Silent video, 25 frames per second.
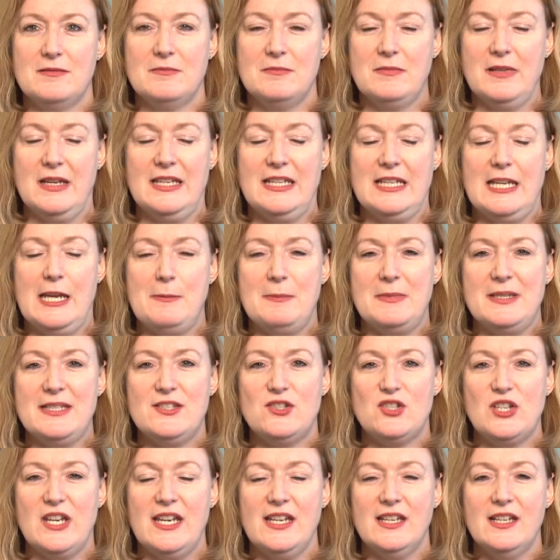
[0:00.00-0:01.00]
My name is
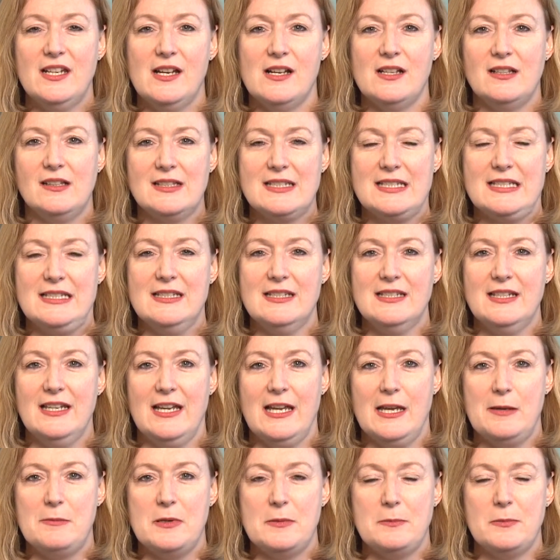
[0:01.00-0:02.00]
Jane Carlton.
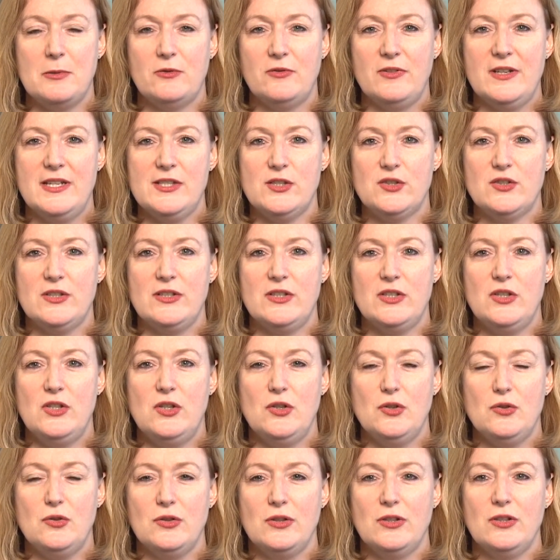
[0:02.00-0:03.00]
I'm a professor at New
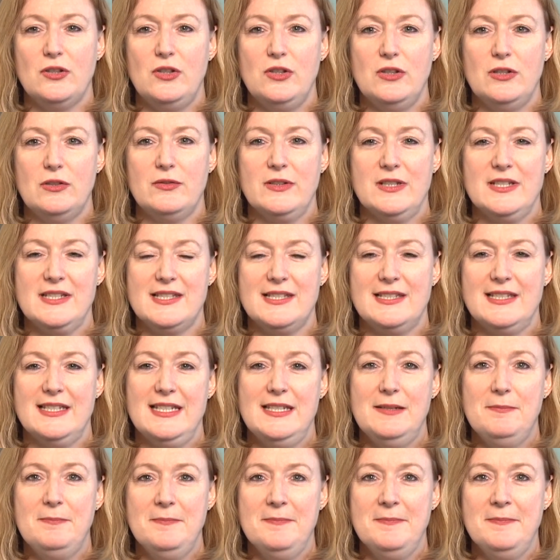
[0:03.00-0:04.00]
York University.